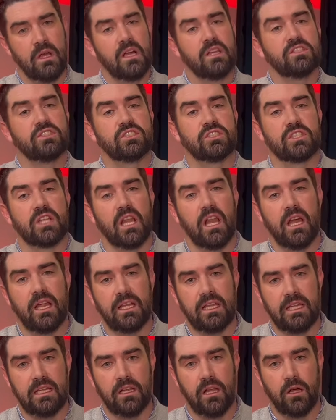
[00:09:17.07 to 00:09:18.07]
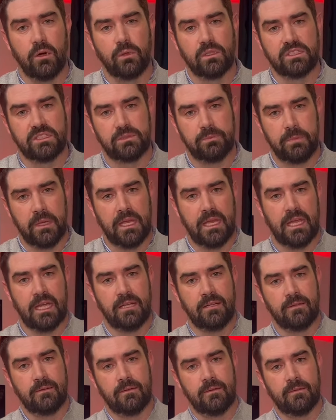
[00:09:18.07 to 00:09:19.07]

slightly lower spinning,